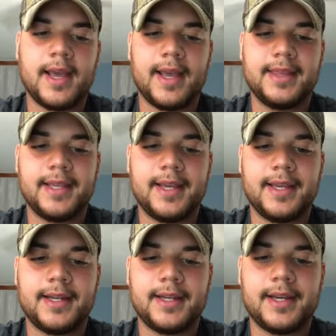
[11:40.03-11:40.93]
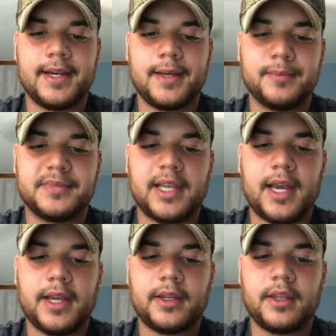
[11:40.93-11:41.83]
and then um,
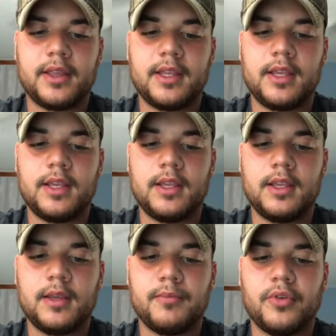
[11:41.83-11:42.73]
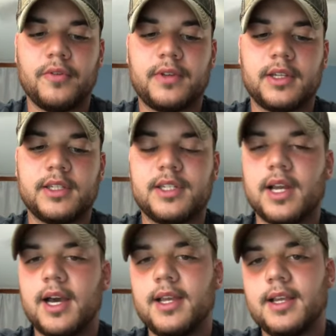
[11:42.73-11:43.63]
tying the improved clinch
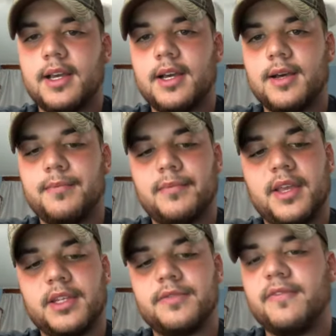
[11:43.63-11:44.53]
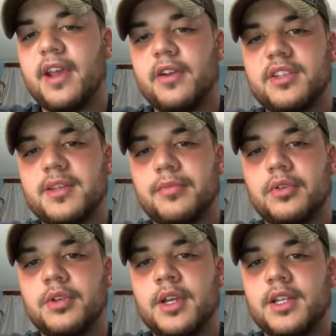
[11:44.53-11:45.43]
knot. Uh, that's very
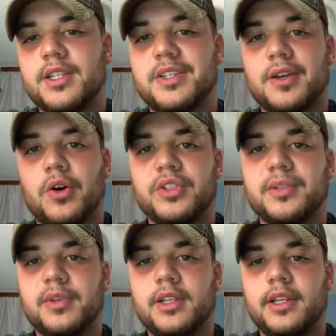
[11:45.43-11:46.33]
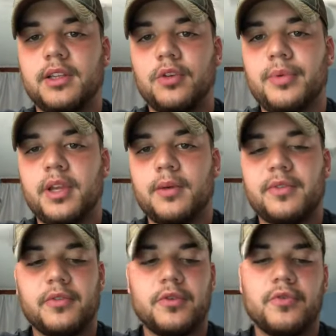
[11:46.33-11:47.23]
simple. Just ultimately looping up
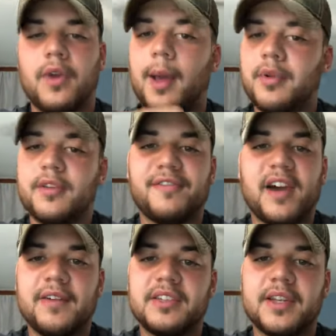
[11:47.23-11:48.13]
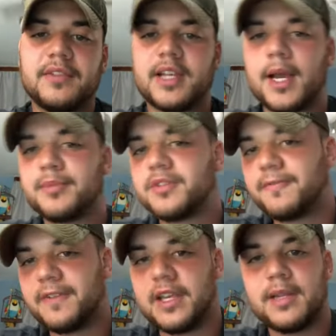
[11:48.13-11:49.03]
through, wrapping it five to seven times,
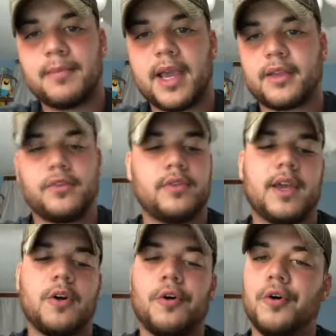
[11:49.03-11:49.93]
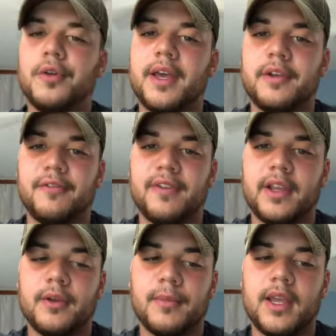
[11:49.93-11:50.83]
feeding it back through that hole that your
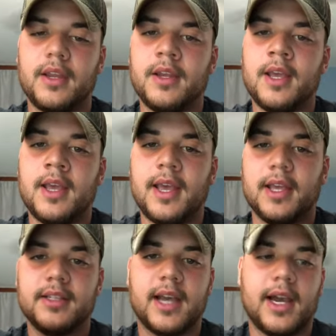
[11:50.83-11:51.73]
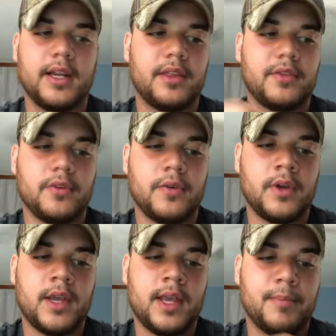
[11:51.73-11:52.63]
finger made, and tying it through,
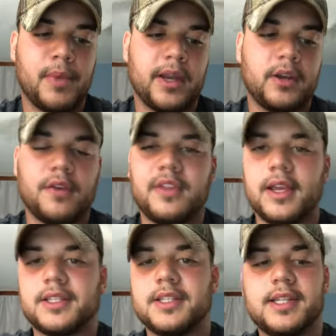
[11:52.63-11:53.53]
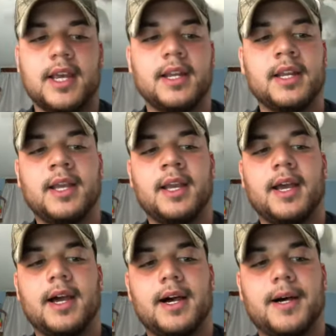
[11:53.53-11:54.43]
biting off the excess end.
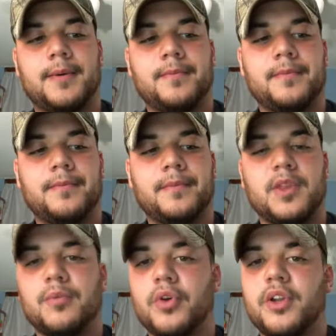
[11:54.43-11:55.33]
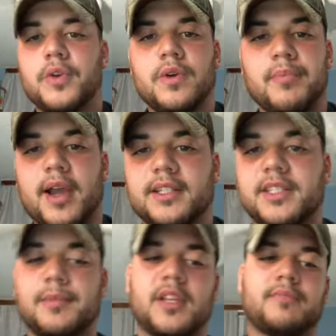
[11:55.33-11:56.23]
Um, the more you do it,
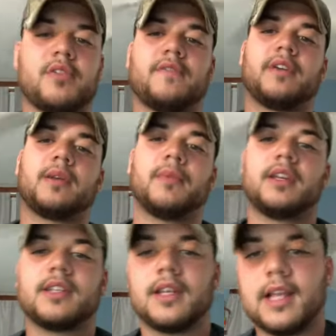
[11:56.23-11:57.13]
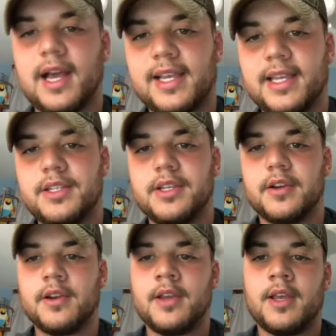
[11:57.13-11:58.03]
practice makes perfect. and makes it a lot
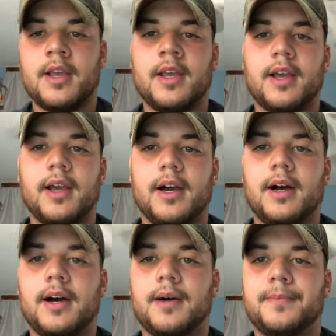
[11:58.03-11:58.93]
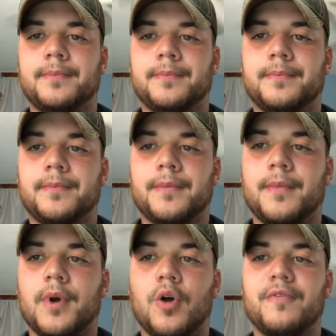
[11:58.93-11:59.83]
easier. Um,
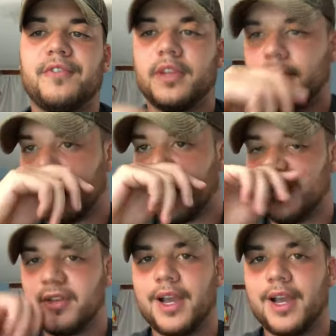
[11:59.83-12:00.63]
hopefully that you